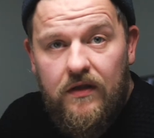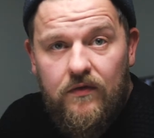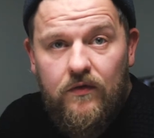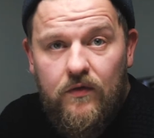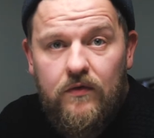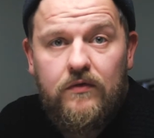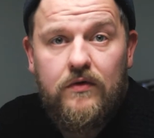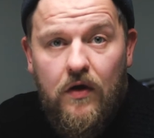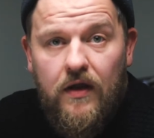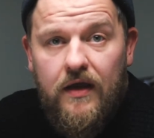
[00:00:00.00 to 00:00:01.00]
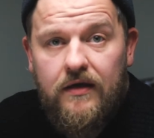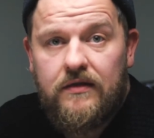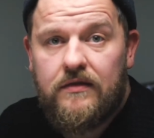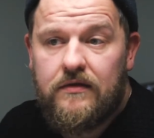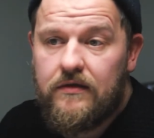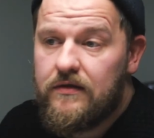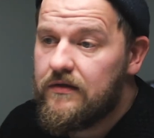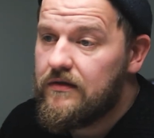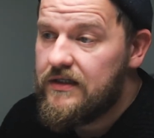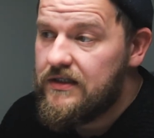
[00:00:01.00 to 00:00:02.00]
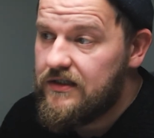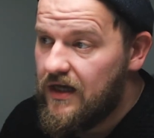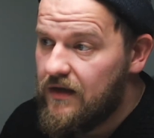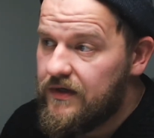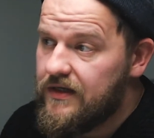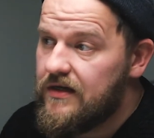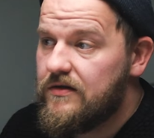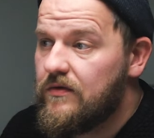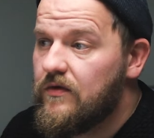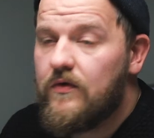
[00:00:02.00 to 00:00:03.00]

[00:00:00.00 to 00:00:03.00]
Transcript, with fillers: need to do to connect uh, this application